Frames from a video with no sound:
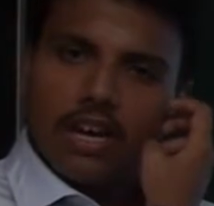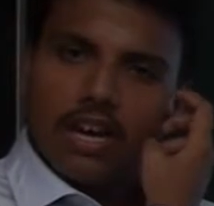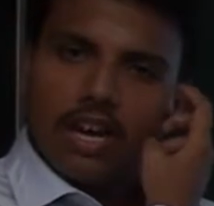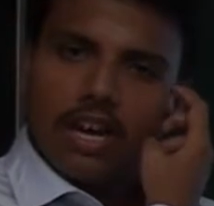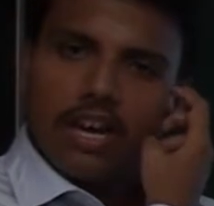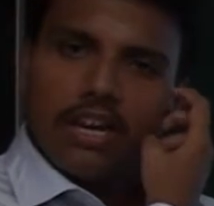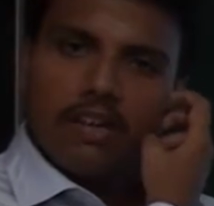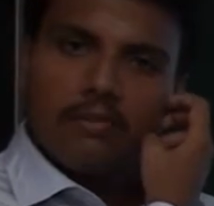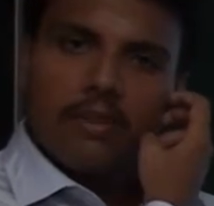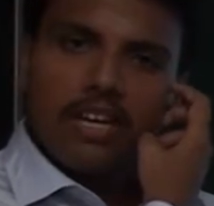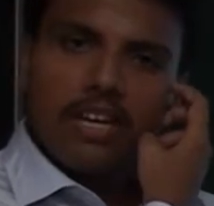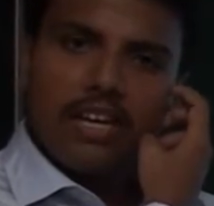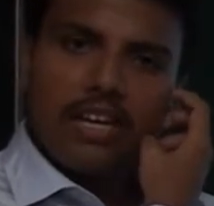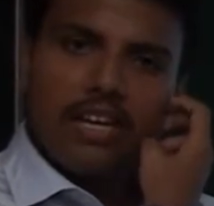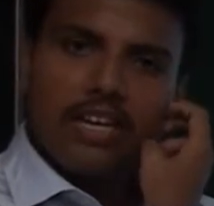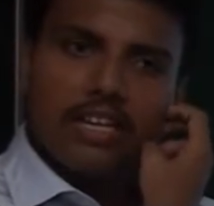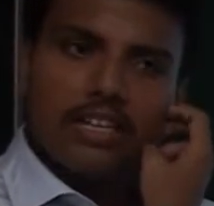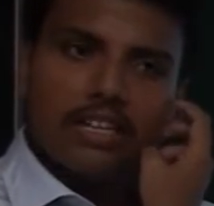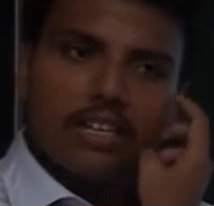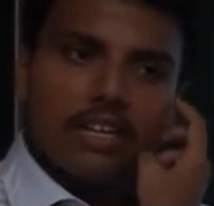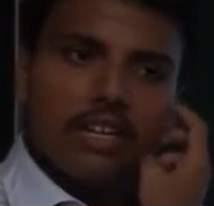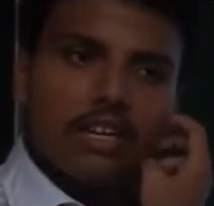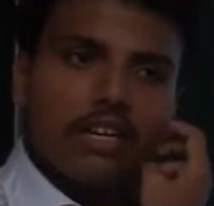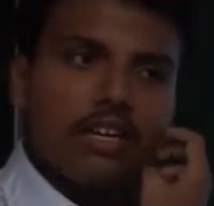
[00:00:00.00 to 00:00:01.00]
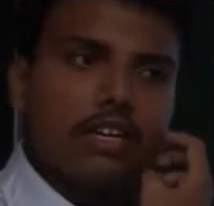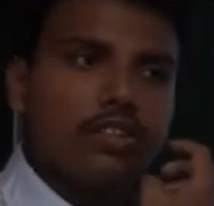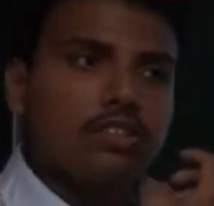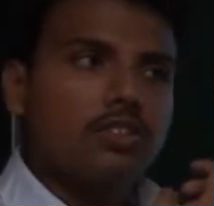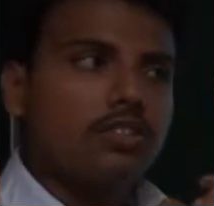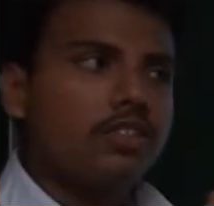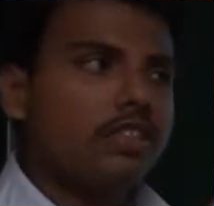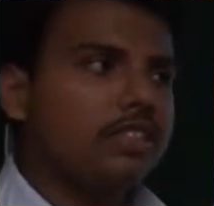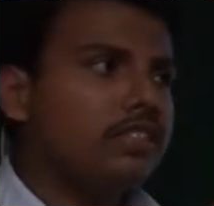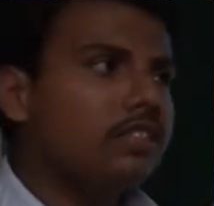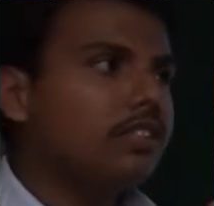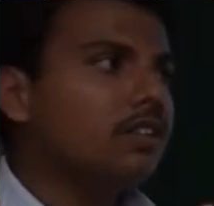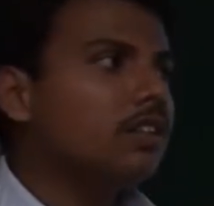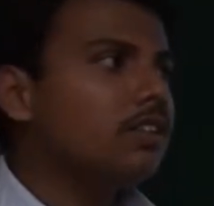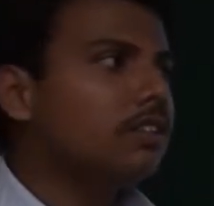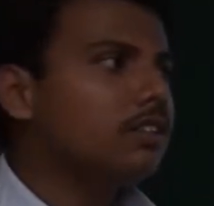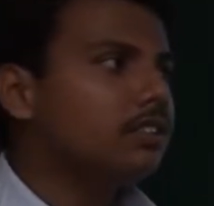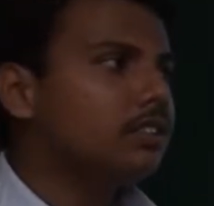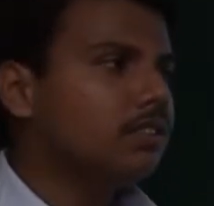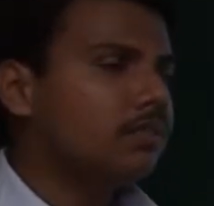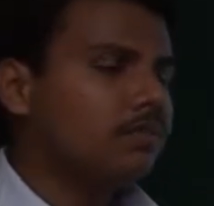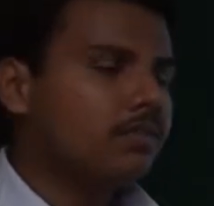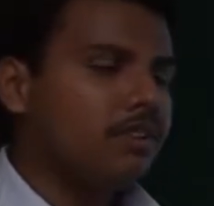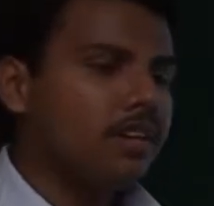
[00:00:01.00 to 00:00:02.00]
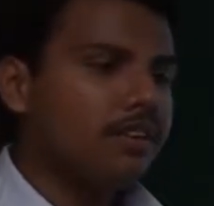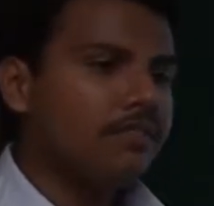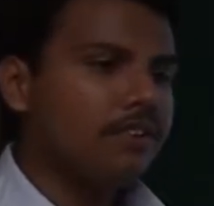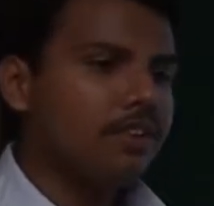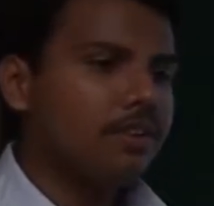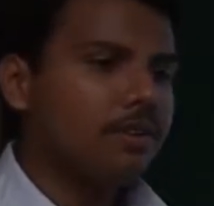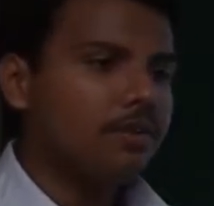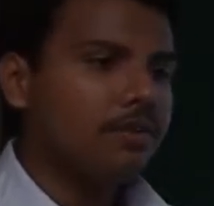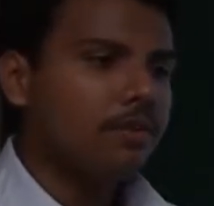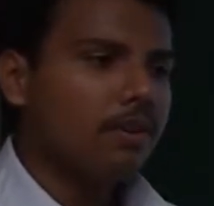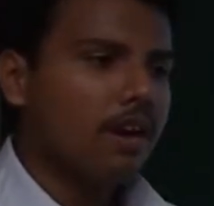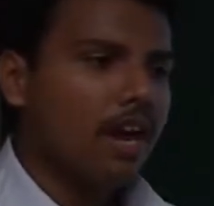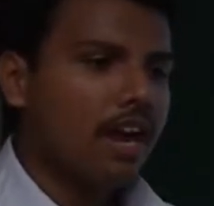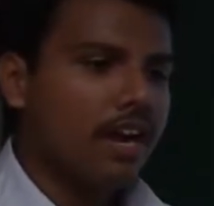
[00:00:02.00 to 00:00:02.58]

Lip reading: it may lead to distortion of revenue,